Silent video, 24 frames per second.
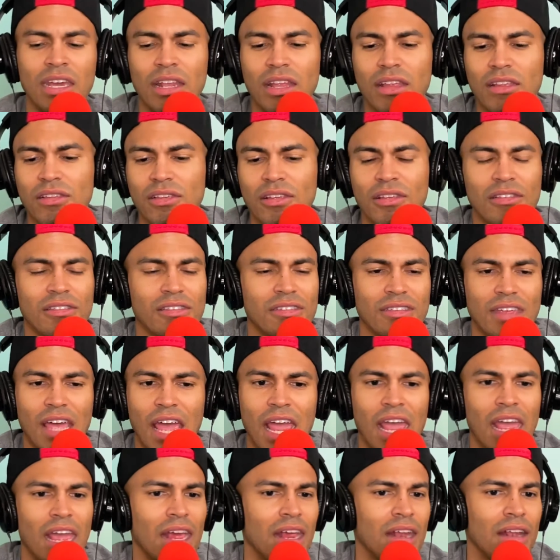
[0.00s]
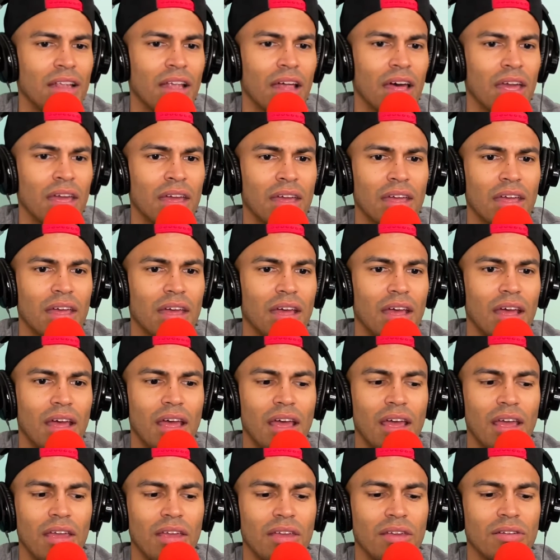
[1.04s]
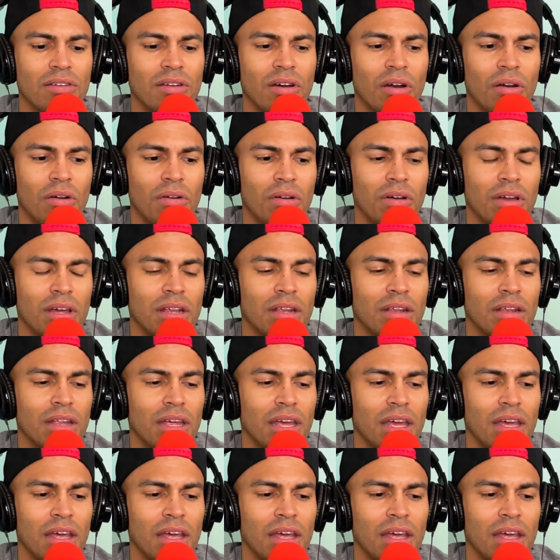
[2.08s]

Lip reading: It's insane, like, and